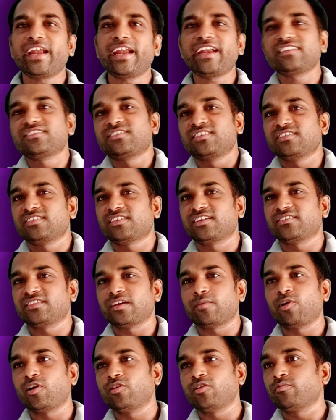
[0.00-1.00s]
Let us discuss
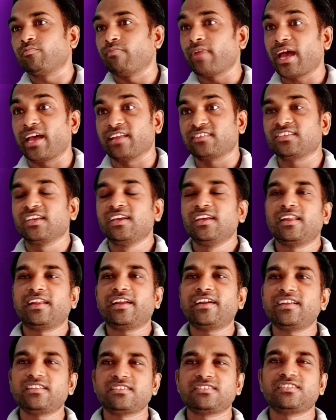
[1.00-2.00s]
about maths.
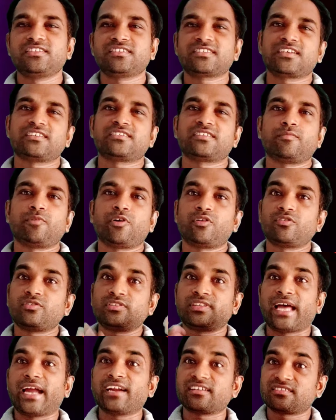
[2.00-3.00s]
Let us discuss
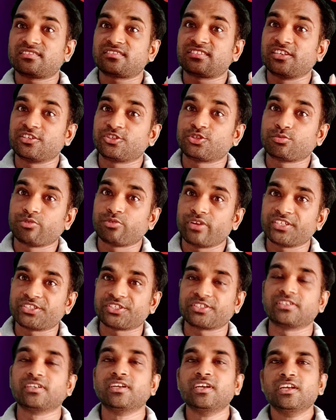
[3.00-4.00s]
about that
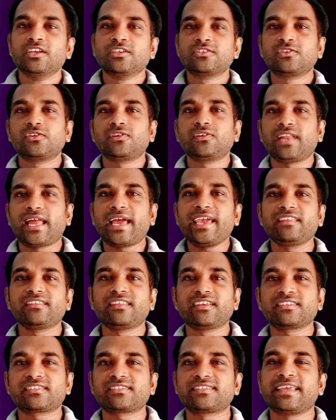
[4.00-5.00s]
situation. So like
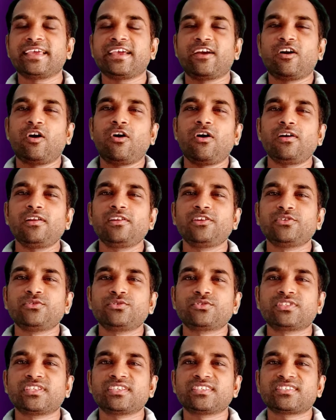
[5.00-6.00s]
this, they all
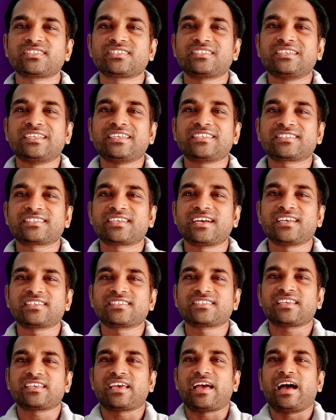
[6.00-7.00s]
use this
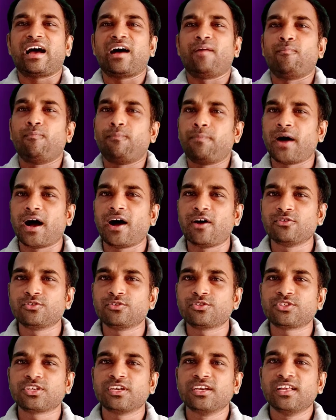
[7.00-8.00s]
discuss
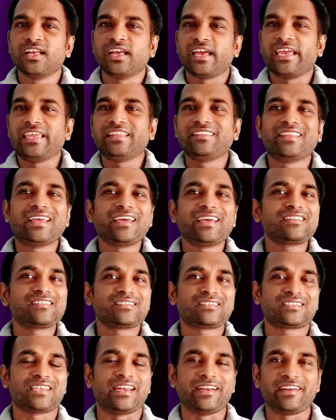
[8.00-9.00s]
about in their
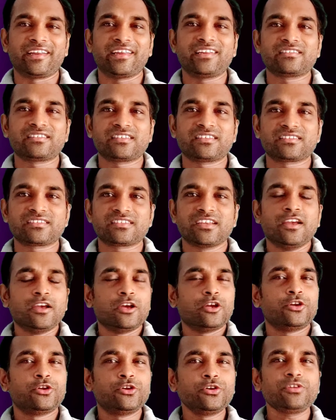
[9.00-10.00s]
sentences.
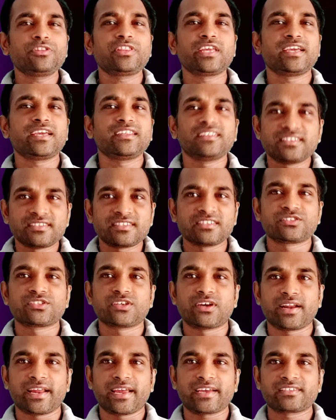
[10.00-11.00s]
Do you think this is
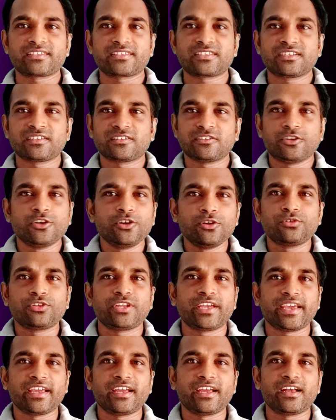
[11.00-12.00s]
correct? Do you
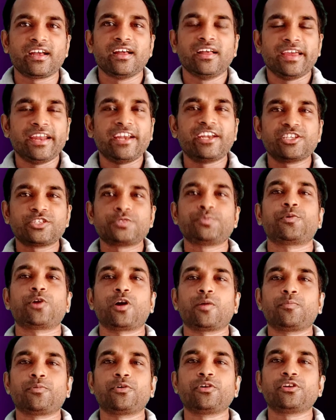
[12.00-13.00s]
think it is
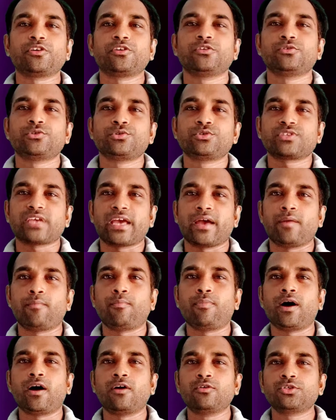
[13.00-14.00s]
proper to use
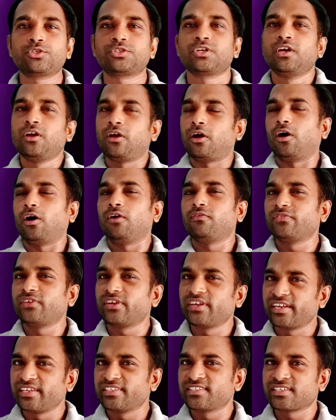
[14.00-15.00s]
about
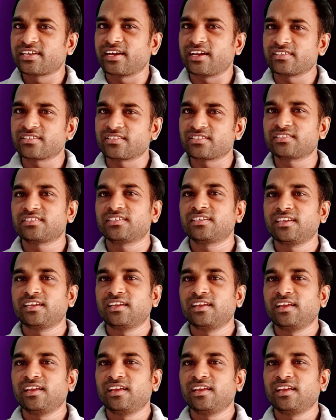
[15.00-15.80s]
after discuss?